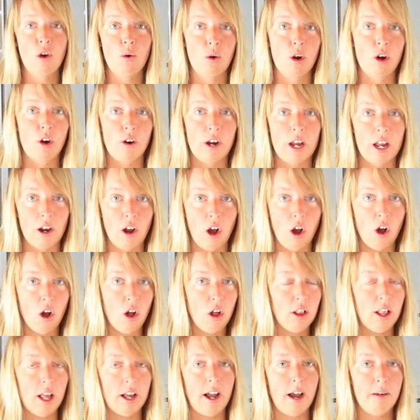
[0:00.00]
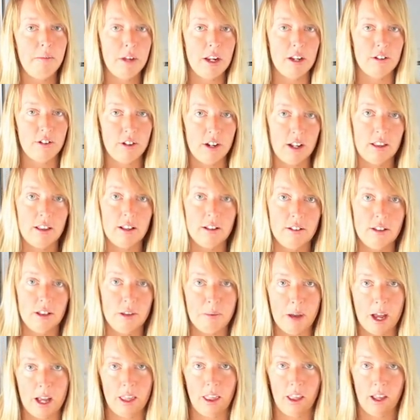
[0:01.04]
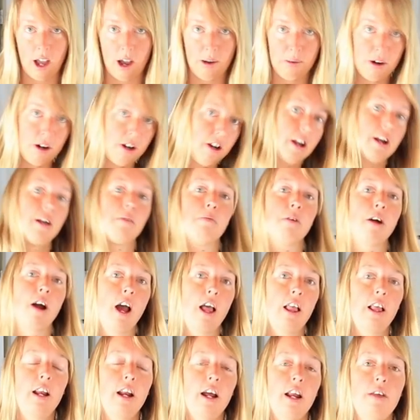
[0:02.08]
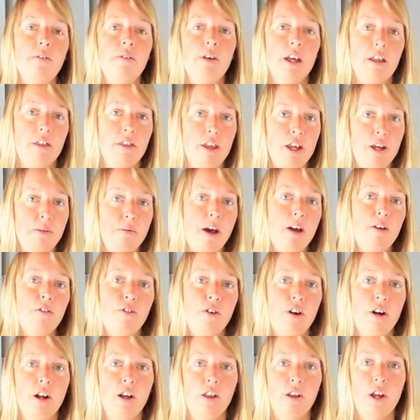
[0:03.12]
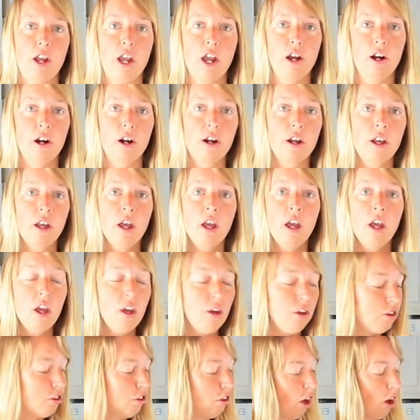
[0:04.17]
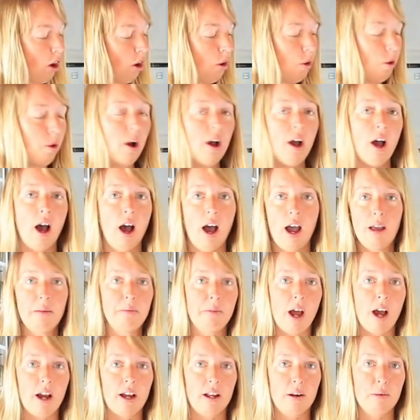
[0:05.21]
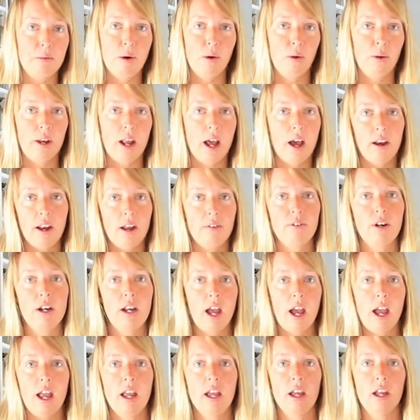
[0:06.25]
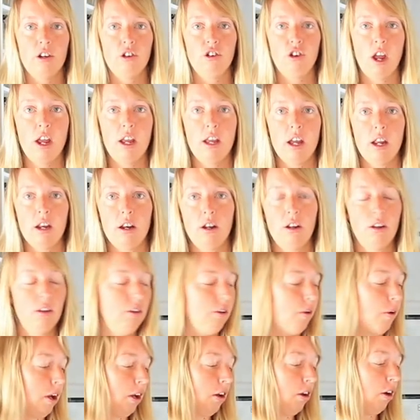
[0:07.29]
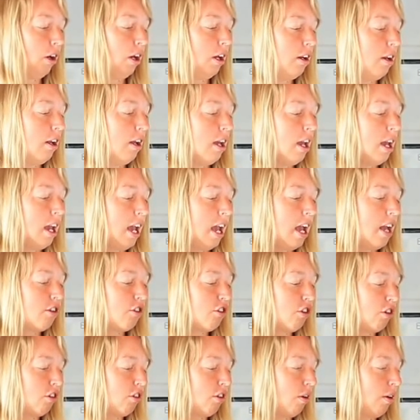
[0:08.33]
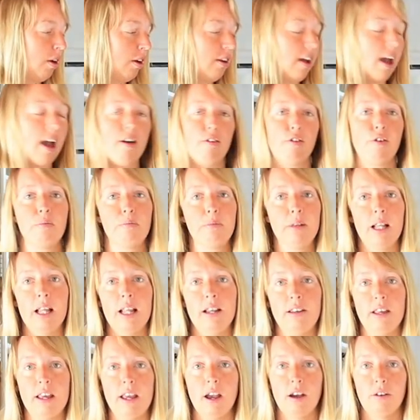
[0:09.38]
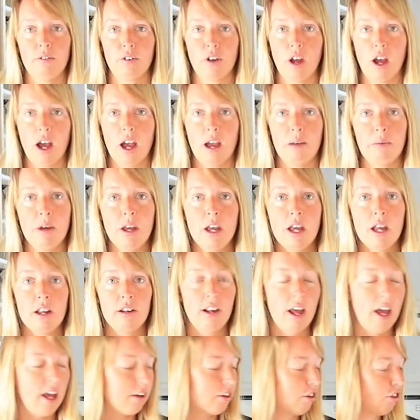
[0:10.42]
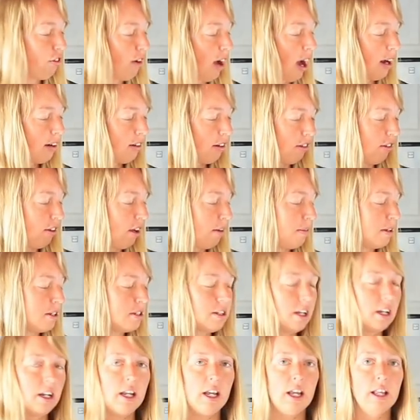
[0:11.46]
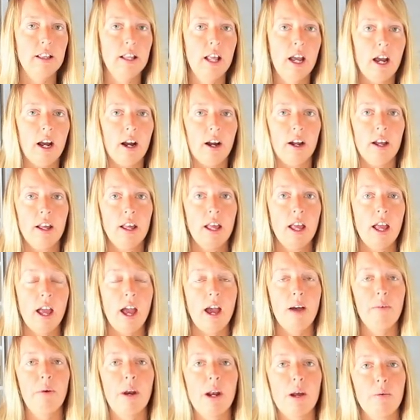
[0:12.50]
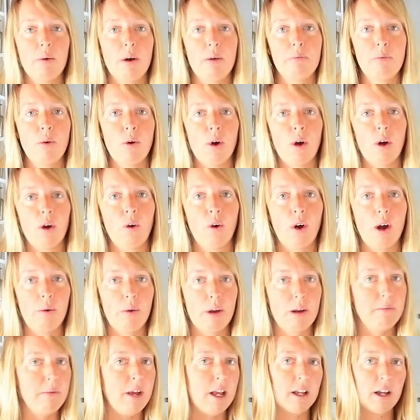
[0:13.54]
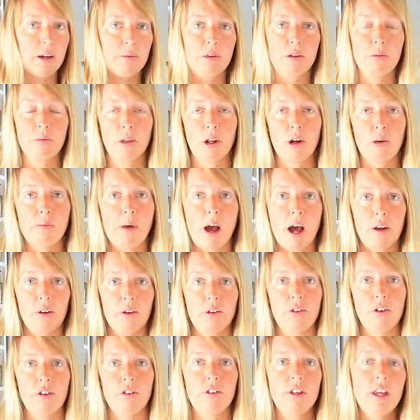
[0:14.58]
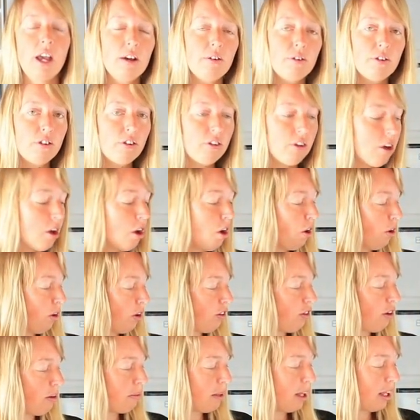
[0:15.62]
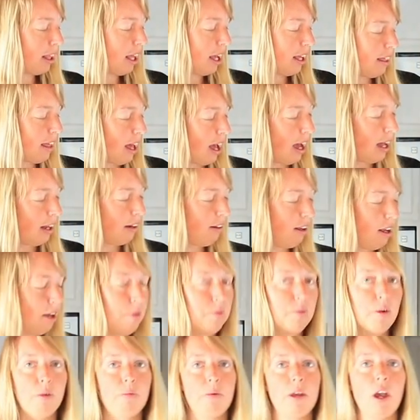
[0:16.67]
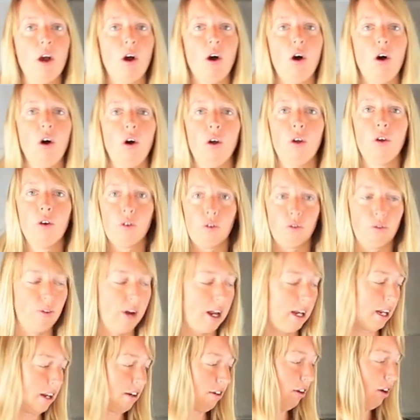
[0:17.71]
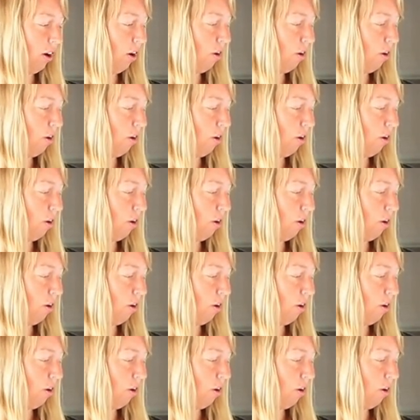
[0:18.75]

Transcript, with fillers: no hurry at all. Like I'm going to stick this in the back of the cupboard, and I'm probably not even going to think about it for another year. So I am not going to pull it out every day and shake it, though I could. It's just going to have plenty of time to extract. It's going to be sitting in there, and when I want more or I want to make up some little bottles as gifts or something like that, it will be all ready to